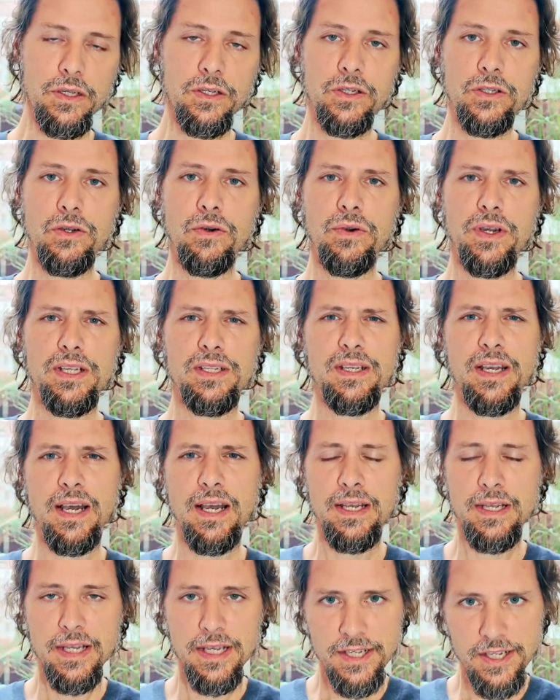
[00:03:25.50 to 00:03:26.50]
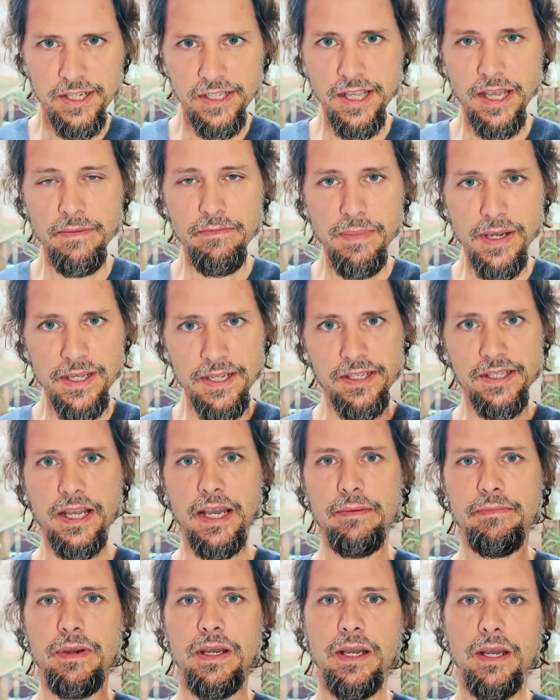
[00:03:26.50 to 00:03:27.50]
So it's a
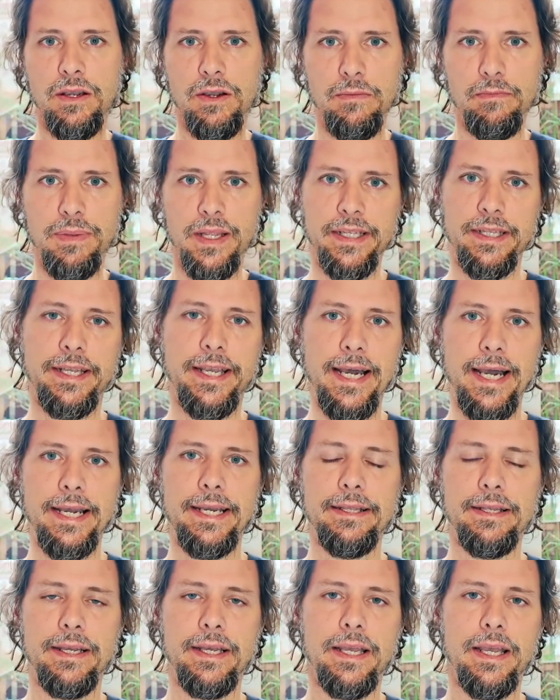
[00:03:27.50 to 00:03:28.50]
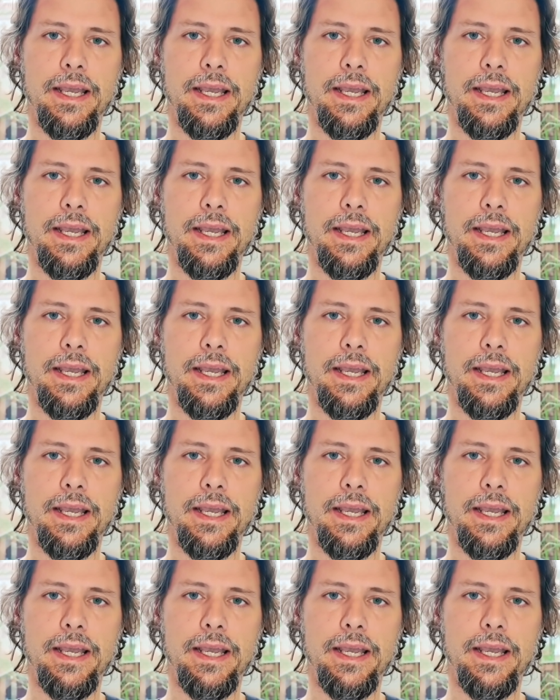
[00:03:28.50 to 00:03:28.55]
step-by-step complete guide.